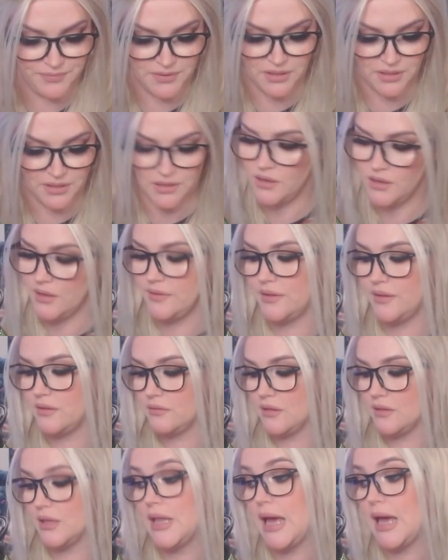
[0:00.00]
And then the
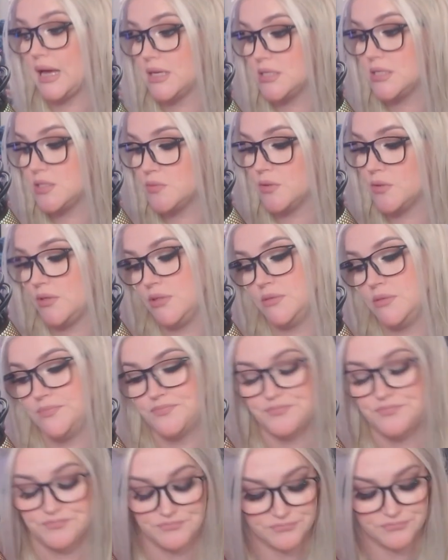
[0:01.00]
last one
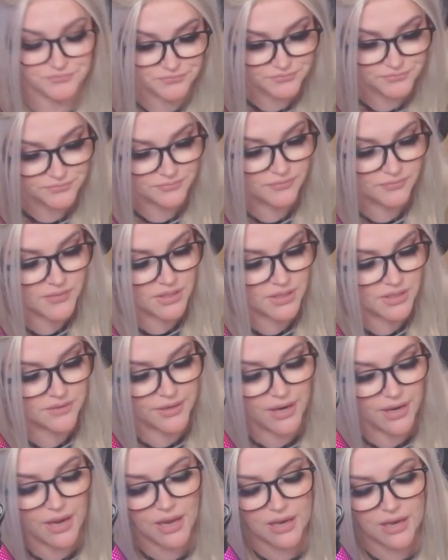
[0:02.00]
that I
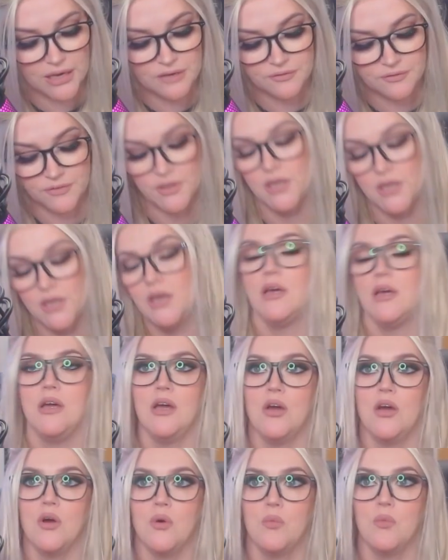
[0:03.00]
have,
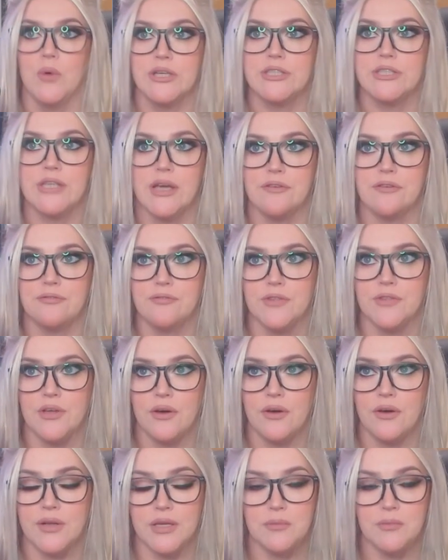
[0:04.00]
which if the
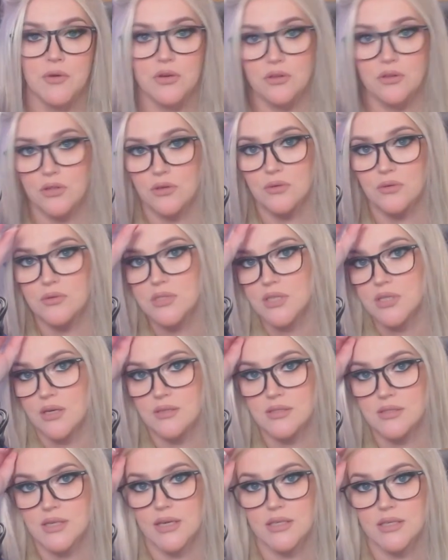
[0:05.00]
Honeymoon Glow sounds
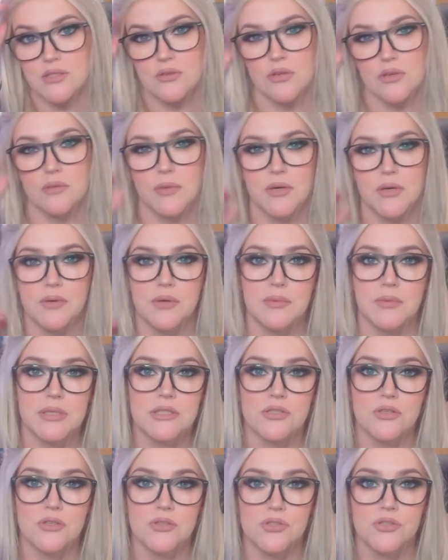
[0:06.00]
like it's going to be a wee bit
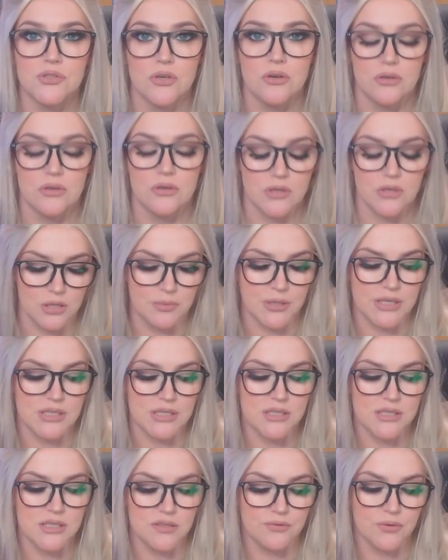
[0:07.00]
too strong or
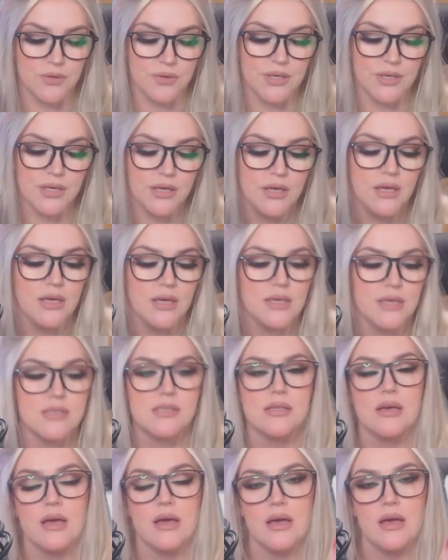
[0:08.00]
abrasive for you, is
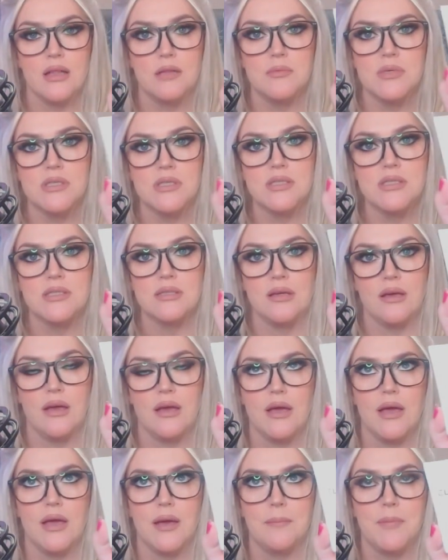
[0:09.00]
the Elemis
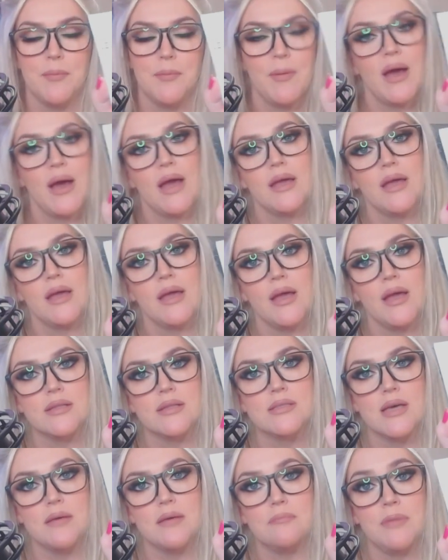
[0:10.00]
Papaya
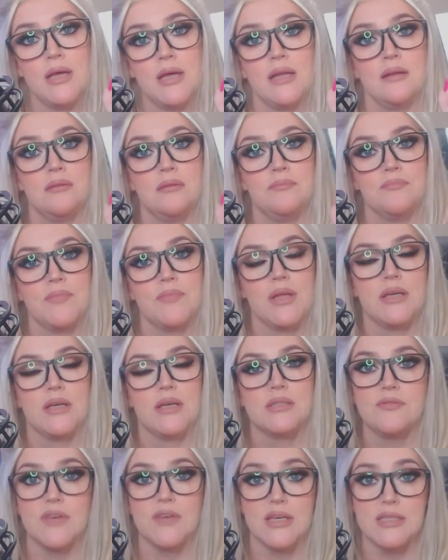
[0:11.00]
Enzyme Peel. It's a
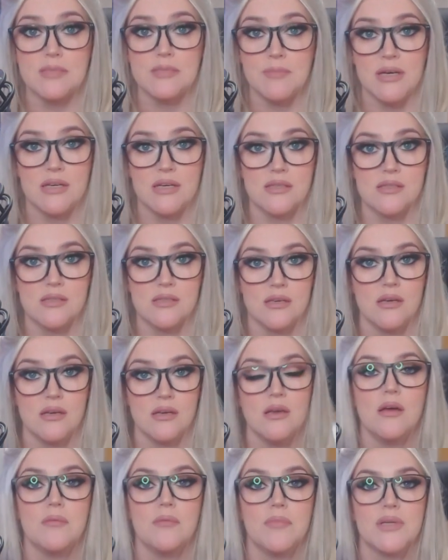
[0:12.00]
face mask,
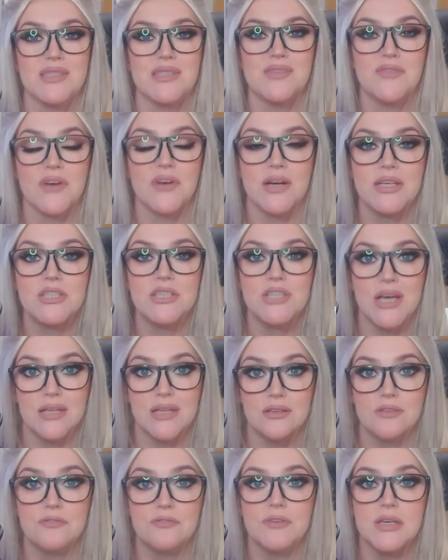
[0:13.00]
but it's a very gentle
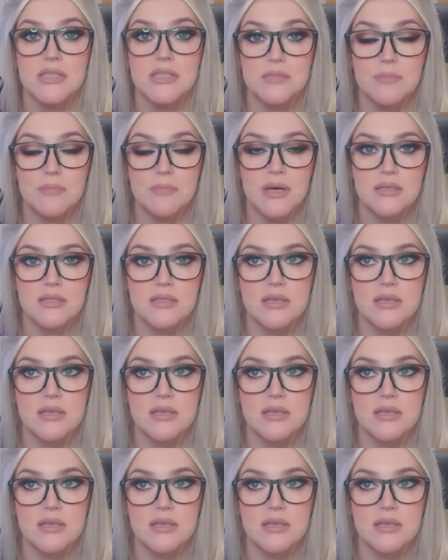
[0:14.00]
face mask.